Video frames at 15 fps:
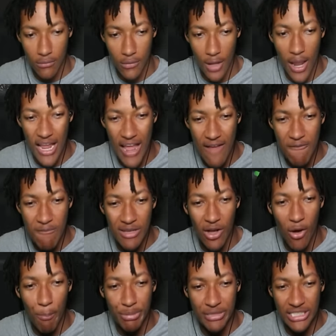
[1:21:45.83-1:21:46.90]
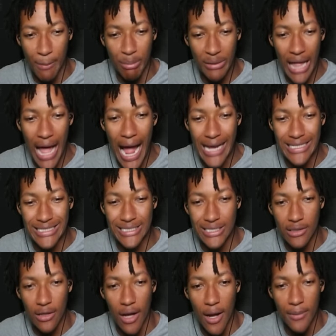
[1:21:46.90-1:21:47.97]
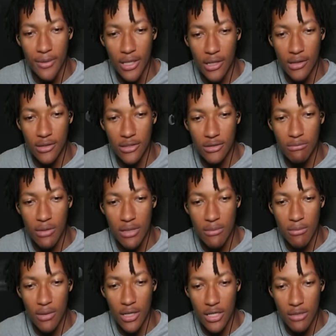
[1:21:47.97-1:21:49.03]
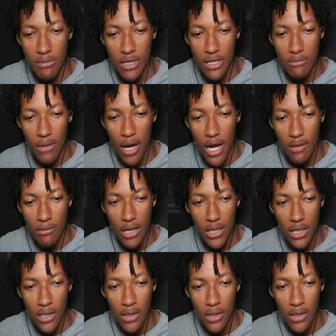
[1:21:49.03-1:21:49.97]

They give me up supplies. Oh yeah, this bit body bit body body.